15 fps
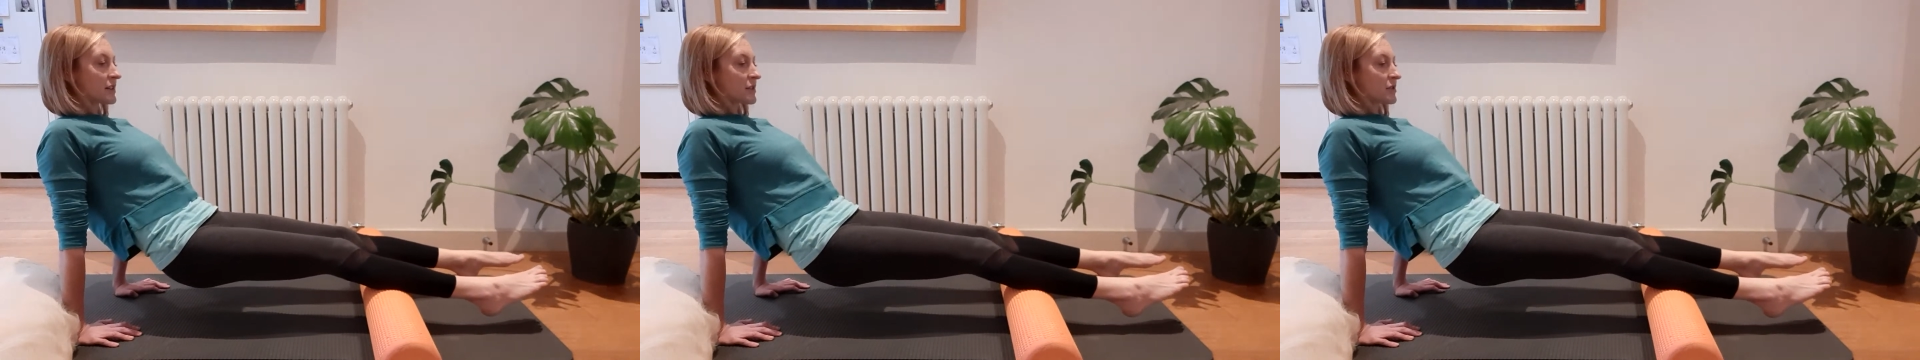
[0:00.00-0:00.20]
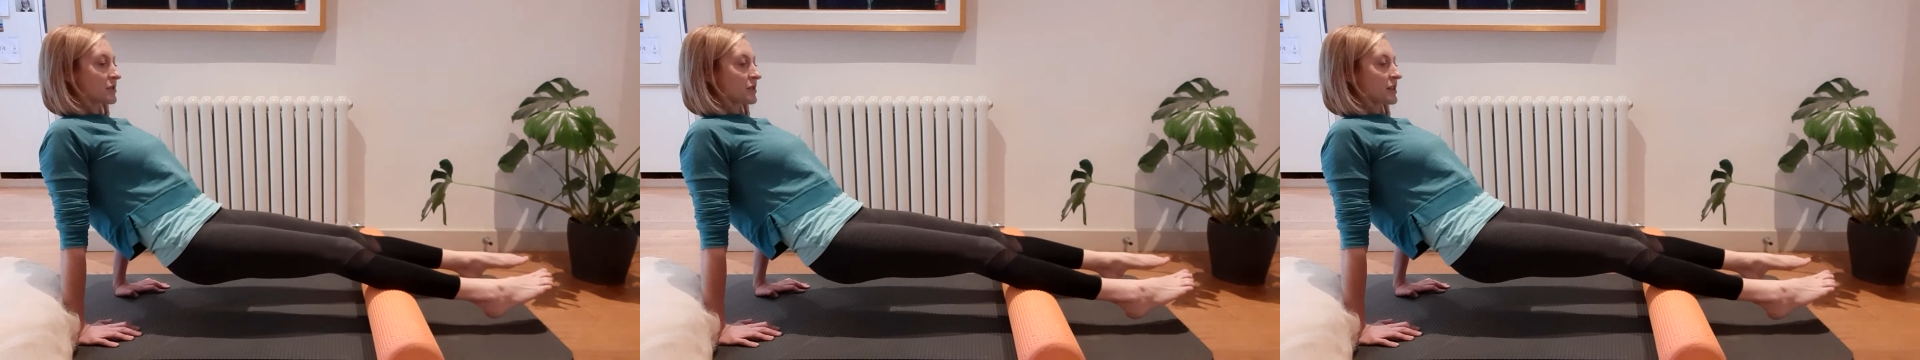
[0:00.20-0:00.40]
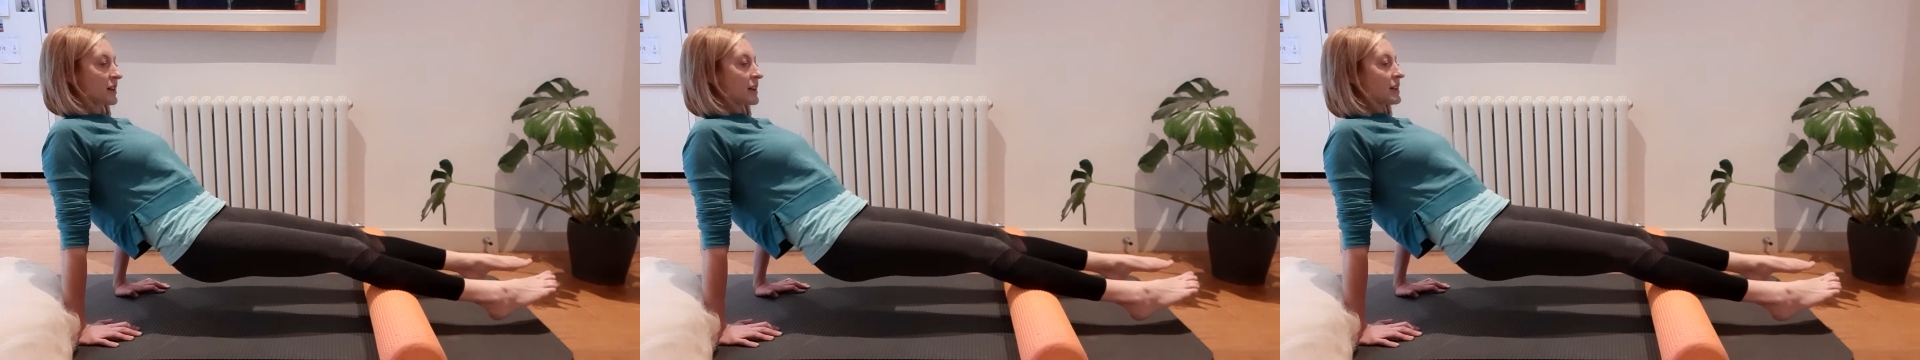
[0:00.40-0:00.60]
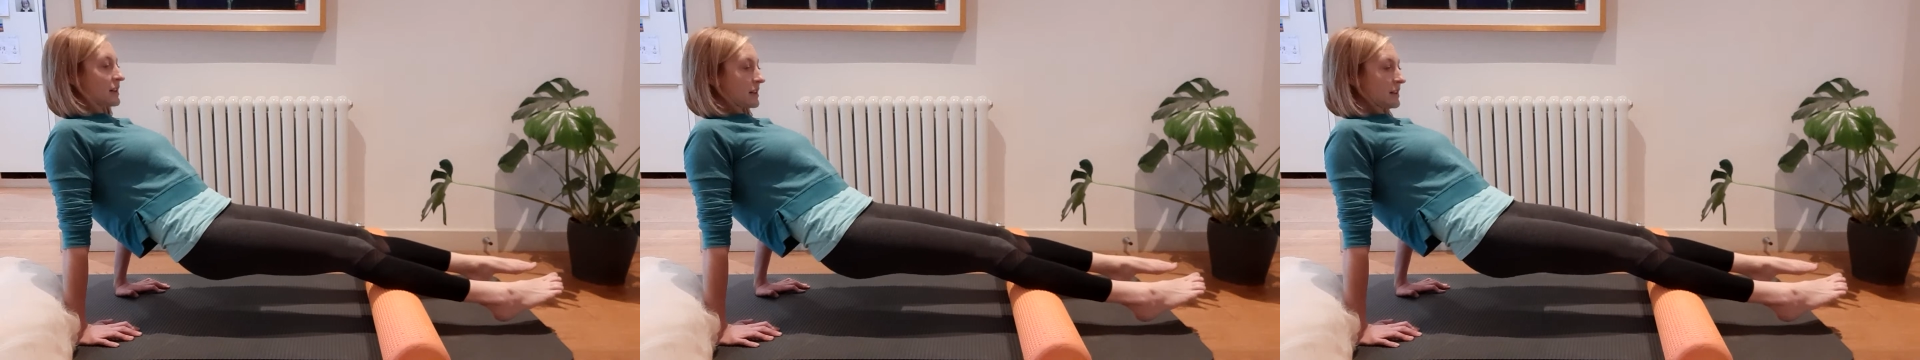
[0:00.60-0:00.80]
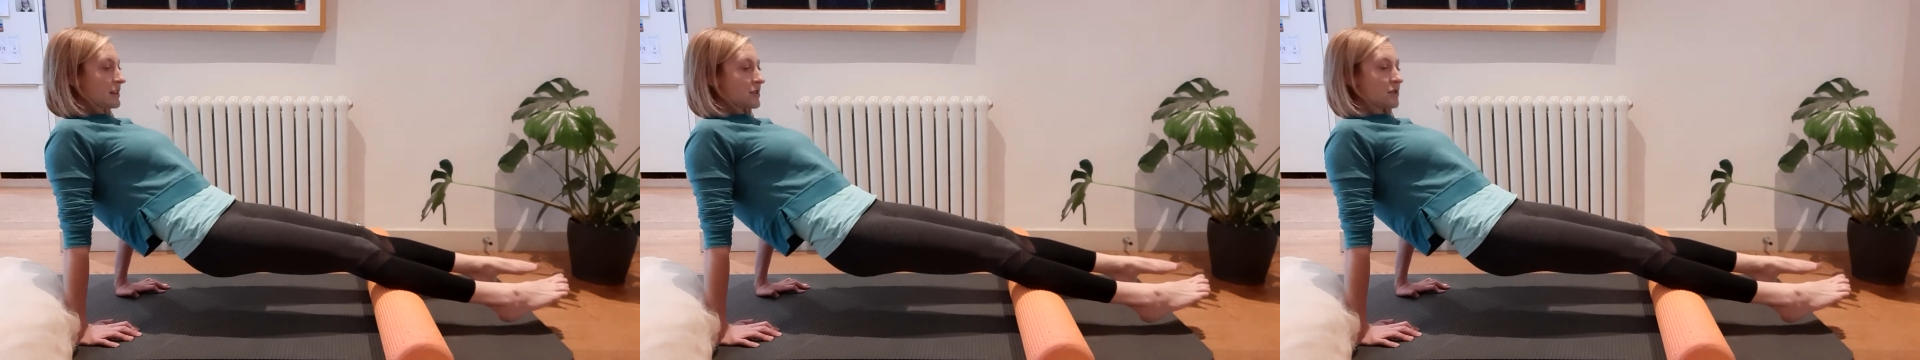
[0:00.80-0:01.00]
through
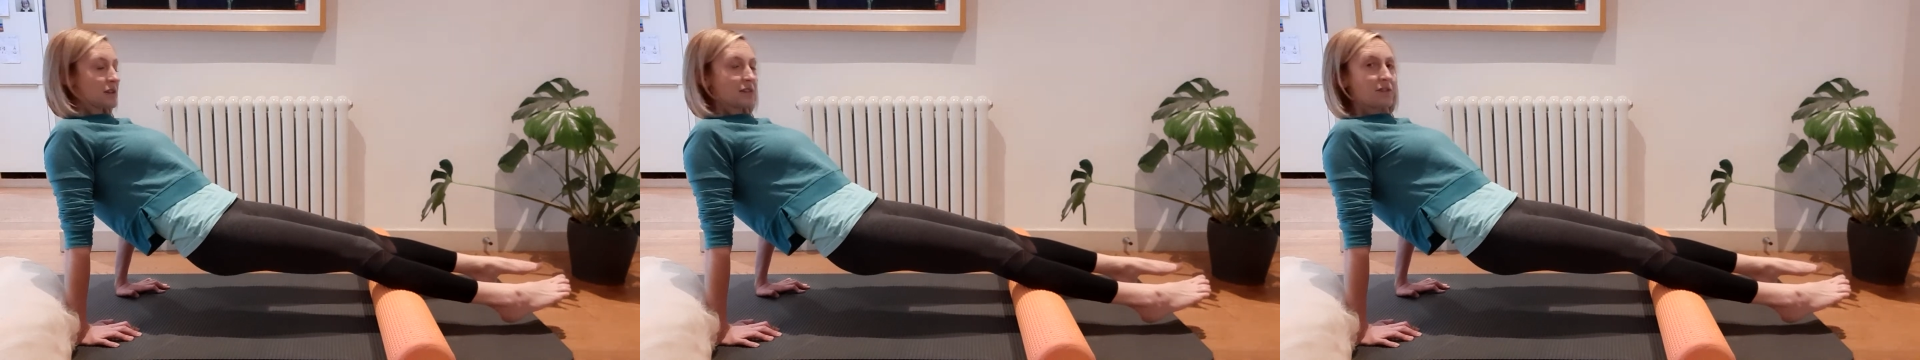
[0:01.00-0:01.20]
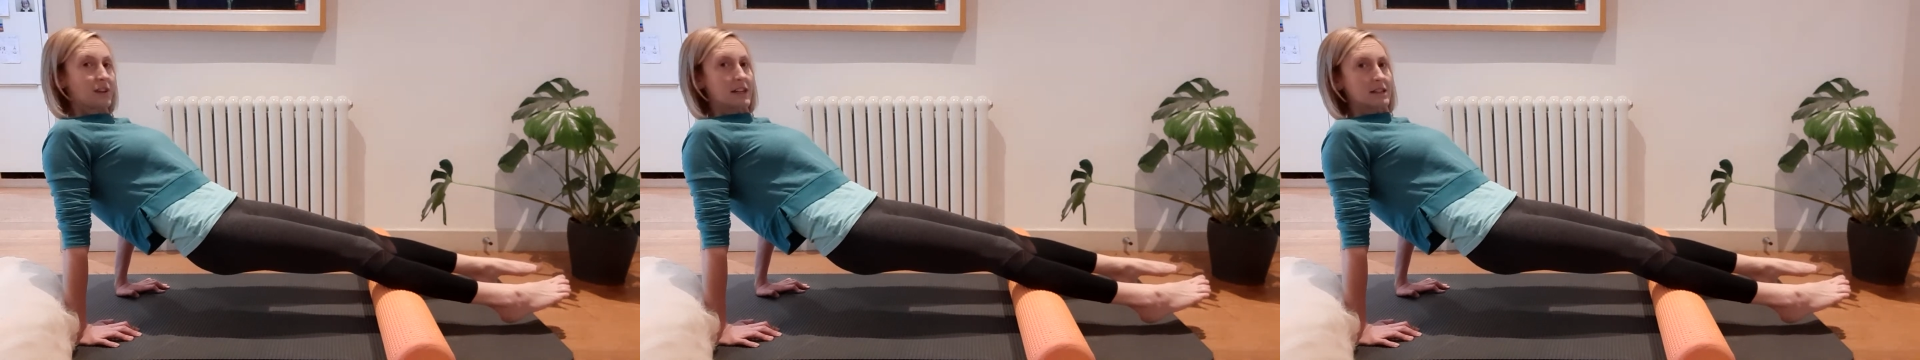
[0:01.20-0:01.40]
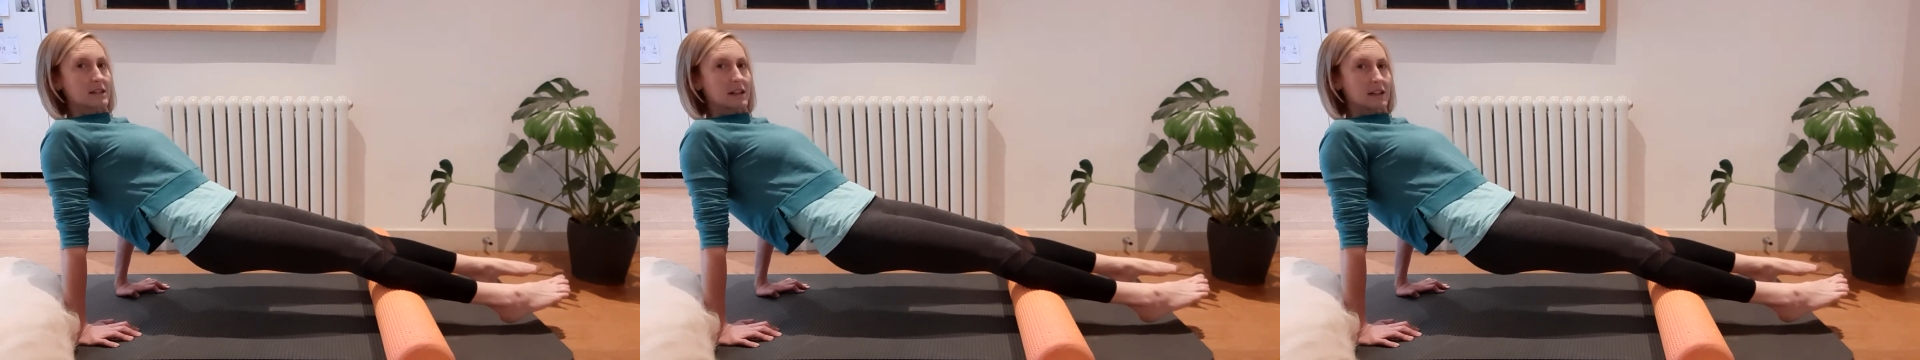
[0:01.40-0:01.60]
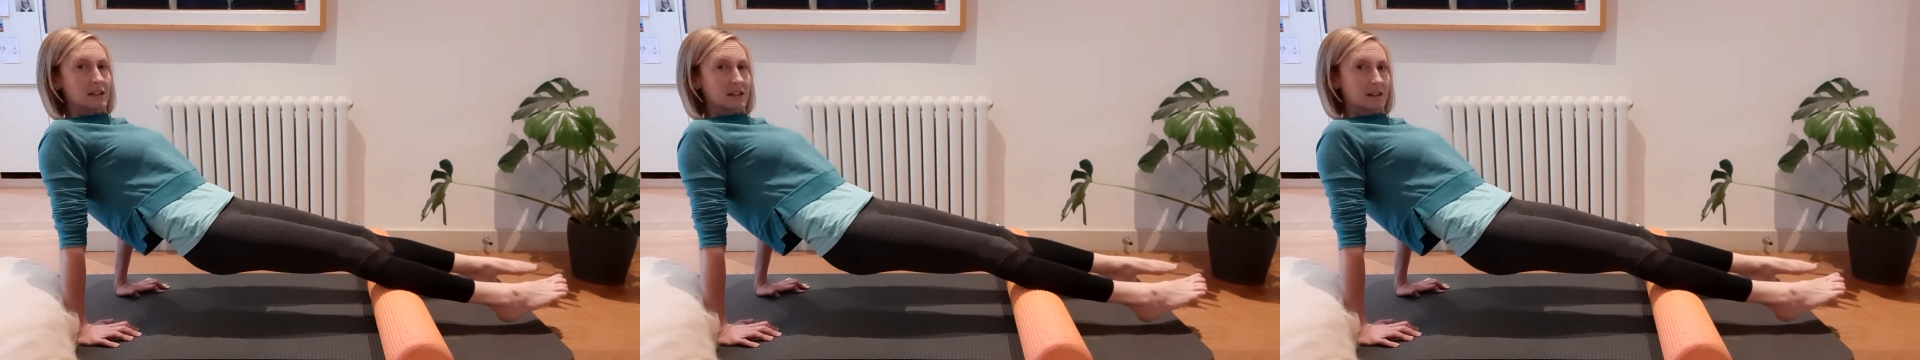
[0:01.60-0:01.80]
the feet.